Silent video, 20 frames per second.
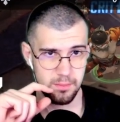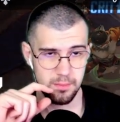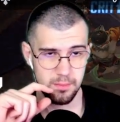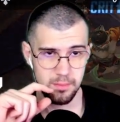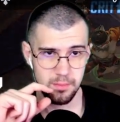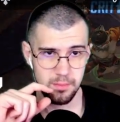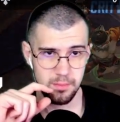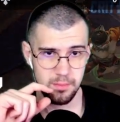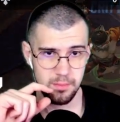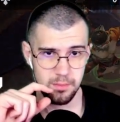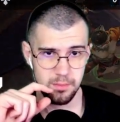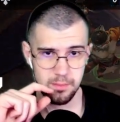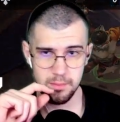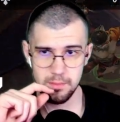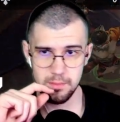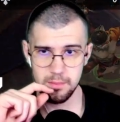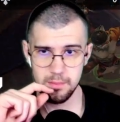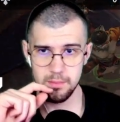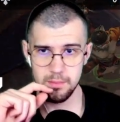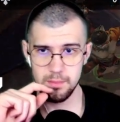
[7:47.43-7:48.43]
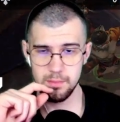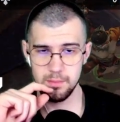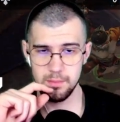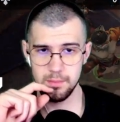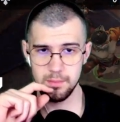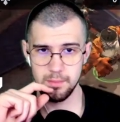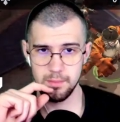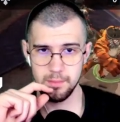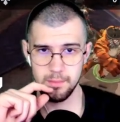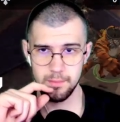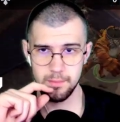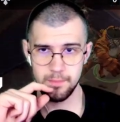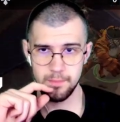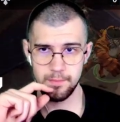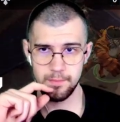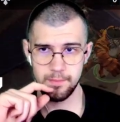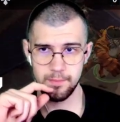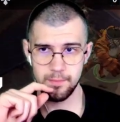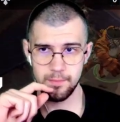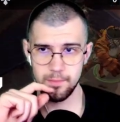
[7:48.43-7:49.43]

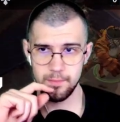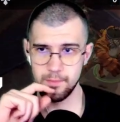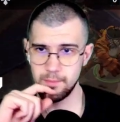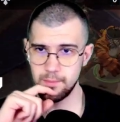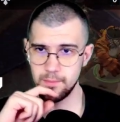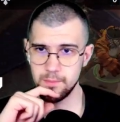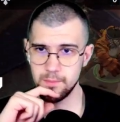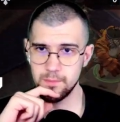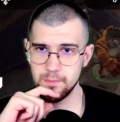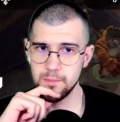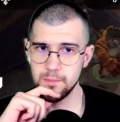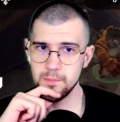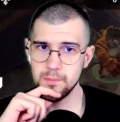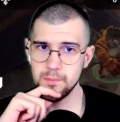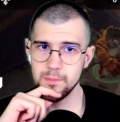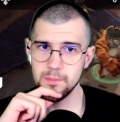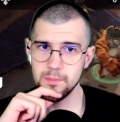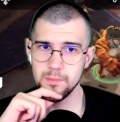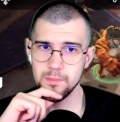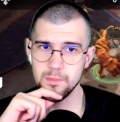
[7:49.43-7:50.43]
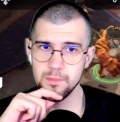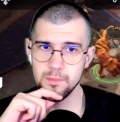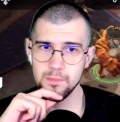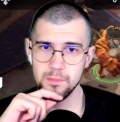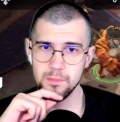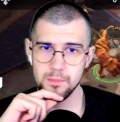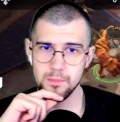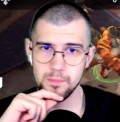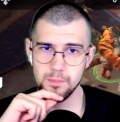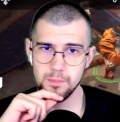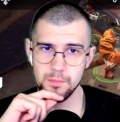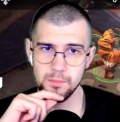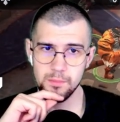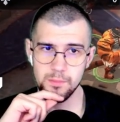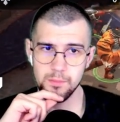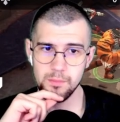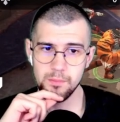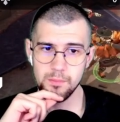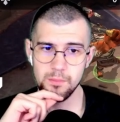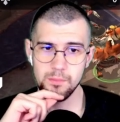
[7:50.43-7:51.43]

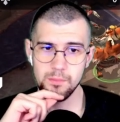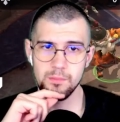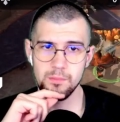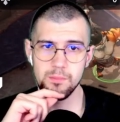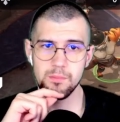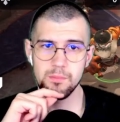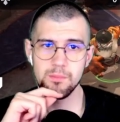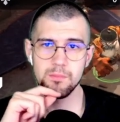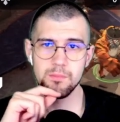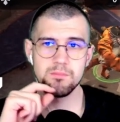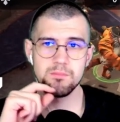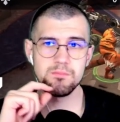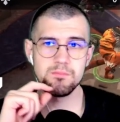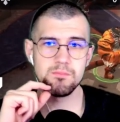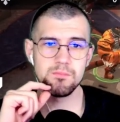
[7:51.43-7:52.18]
(no one is talking)